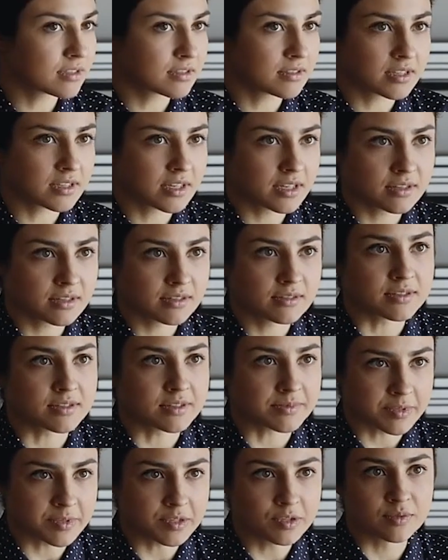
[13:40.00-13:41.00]
see me
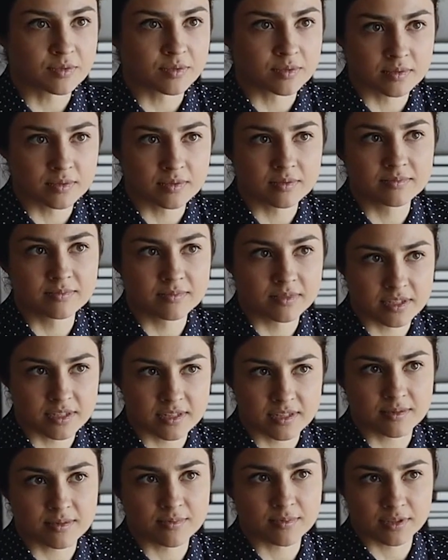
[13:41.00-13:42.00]
is at 2
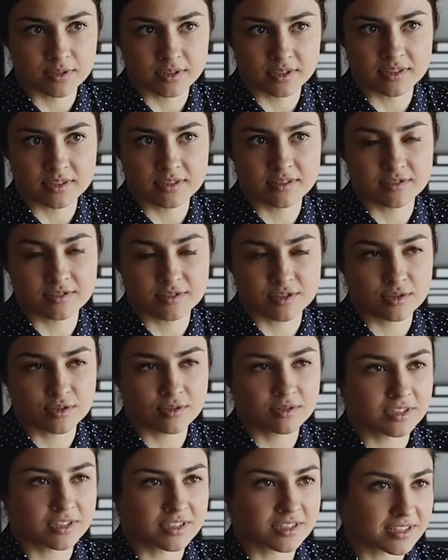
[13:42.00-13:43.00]
o'clock, and it takes me
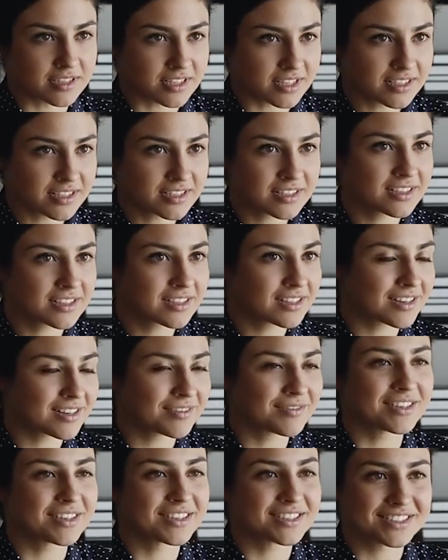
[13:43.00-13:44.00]
20 minutes to
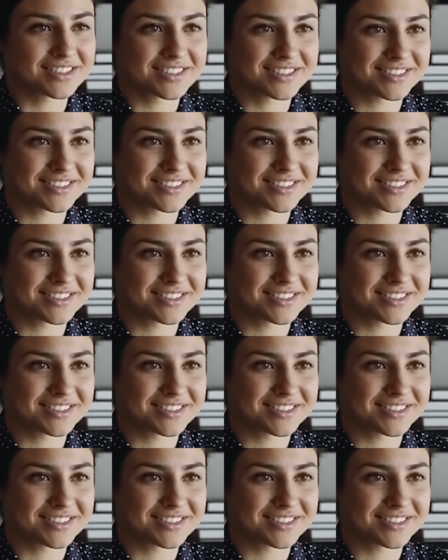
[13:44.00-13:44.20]
get there,